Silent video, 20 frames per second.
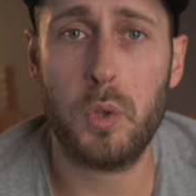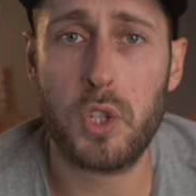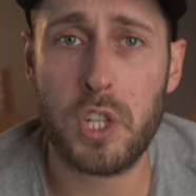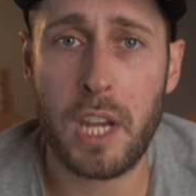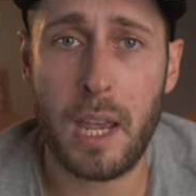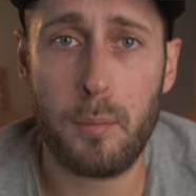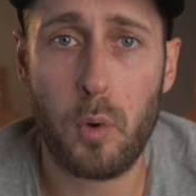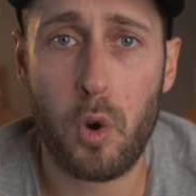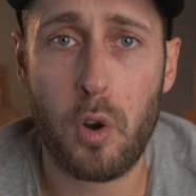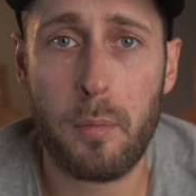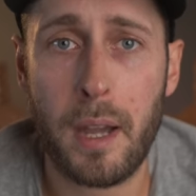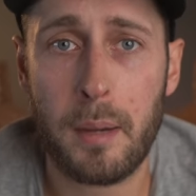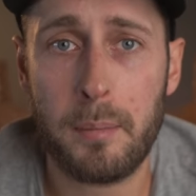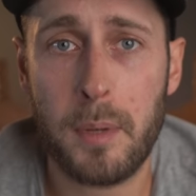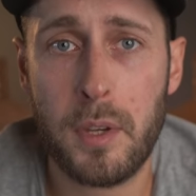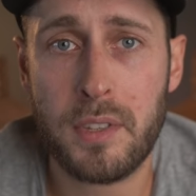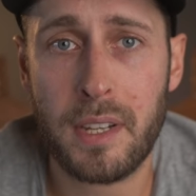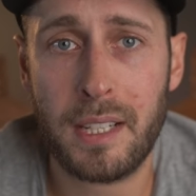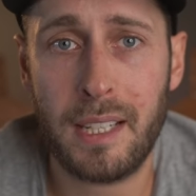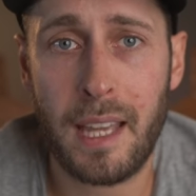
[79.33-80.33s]
We'll chat more
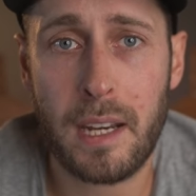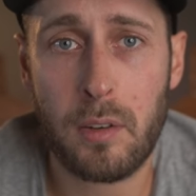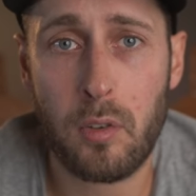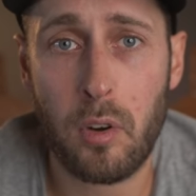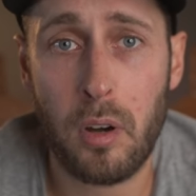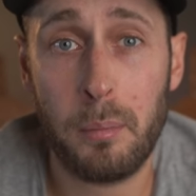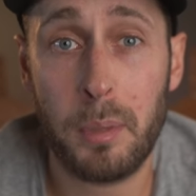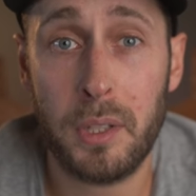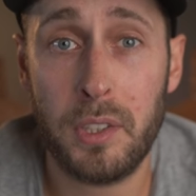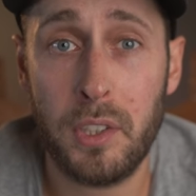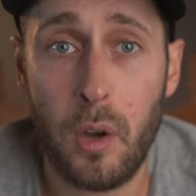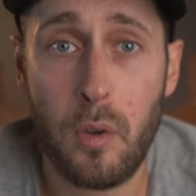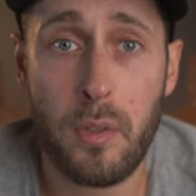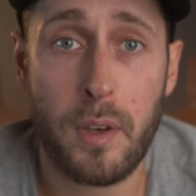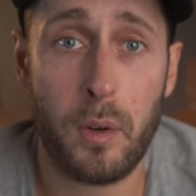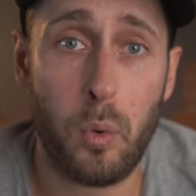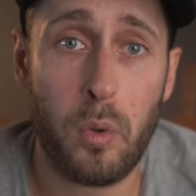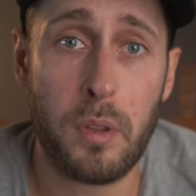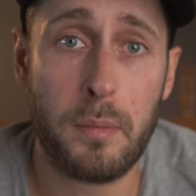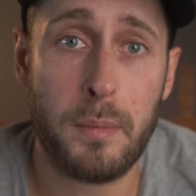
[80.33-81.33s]
about music later on, but
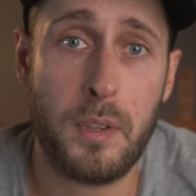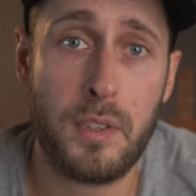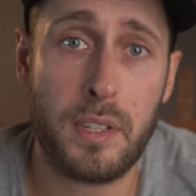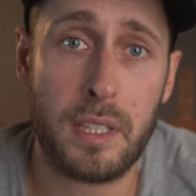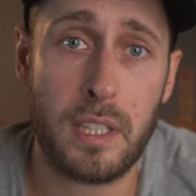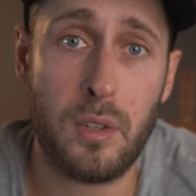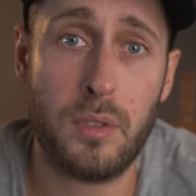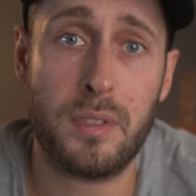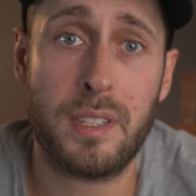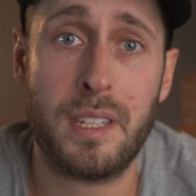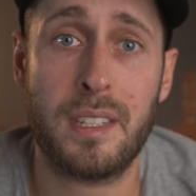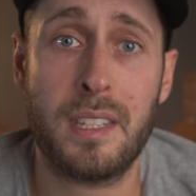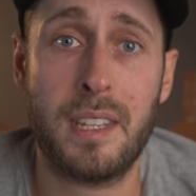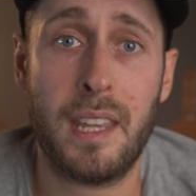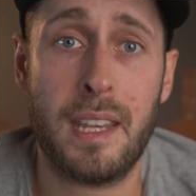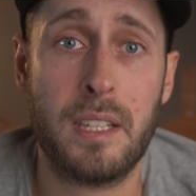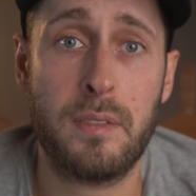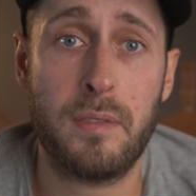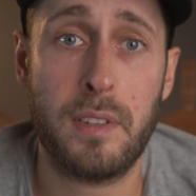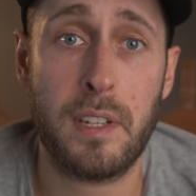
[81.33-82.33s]
know that all the music used in
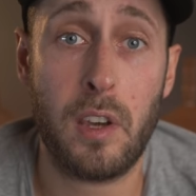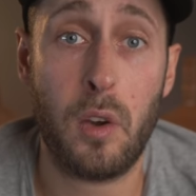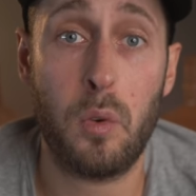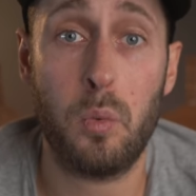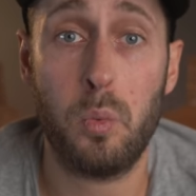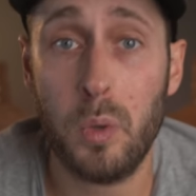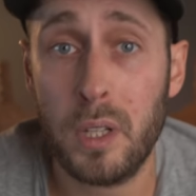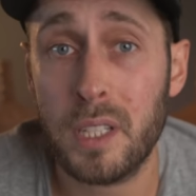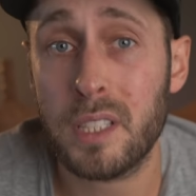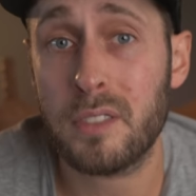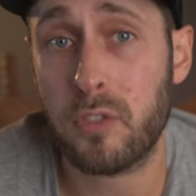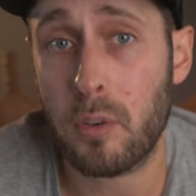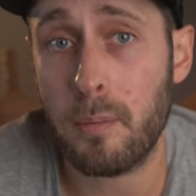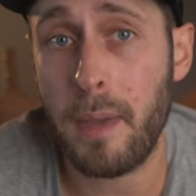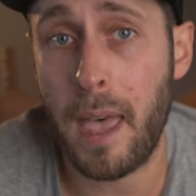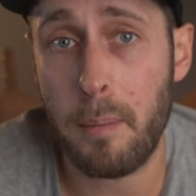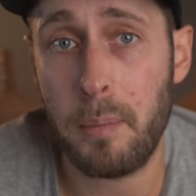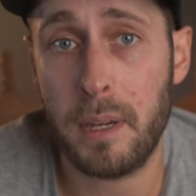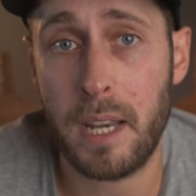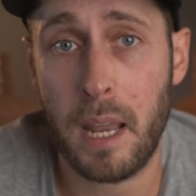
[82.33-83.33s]
today's video was
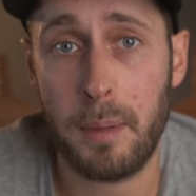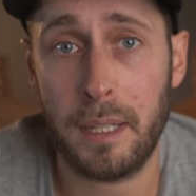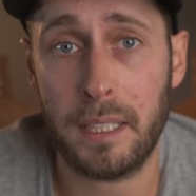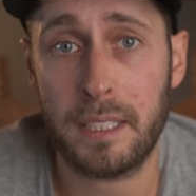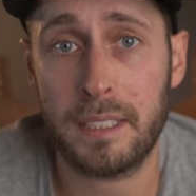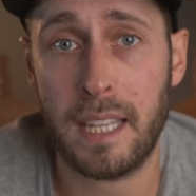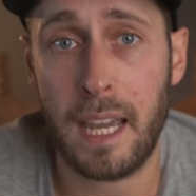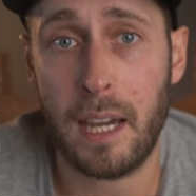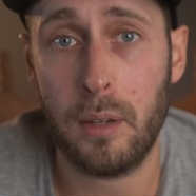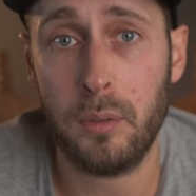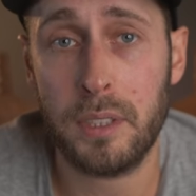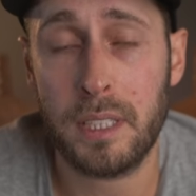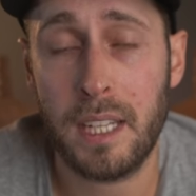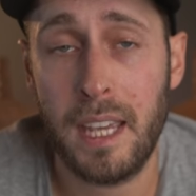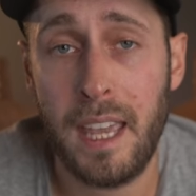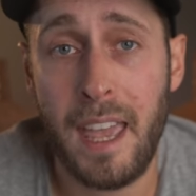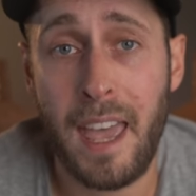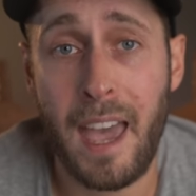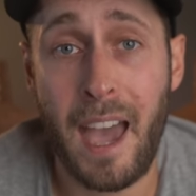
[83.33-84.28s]
from Epidemic Sound,